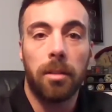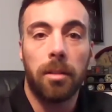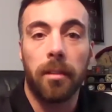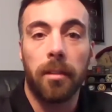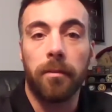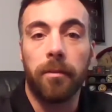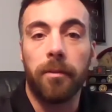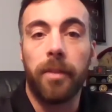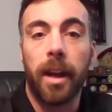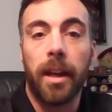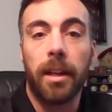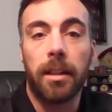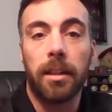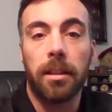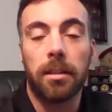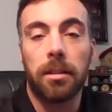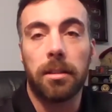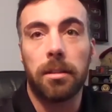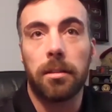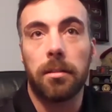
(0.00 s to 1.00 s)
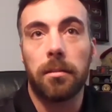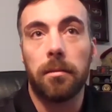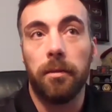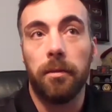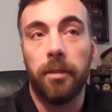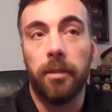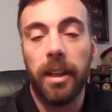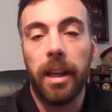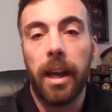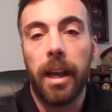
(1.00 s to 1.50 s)
like
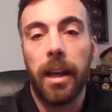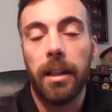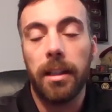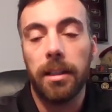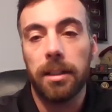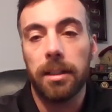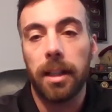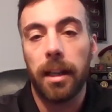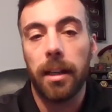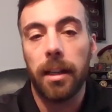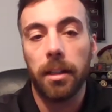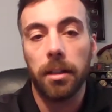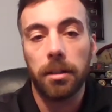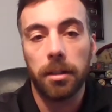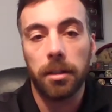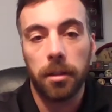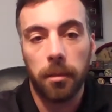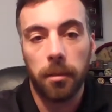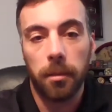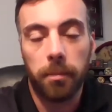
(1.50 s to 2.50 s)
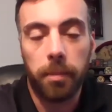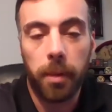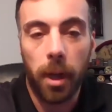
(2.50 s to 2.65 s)
VA centers,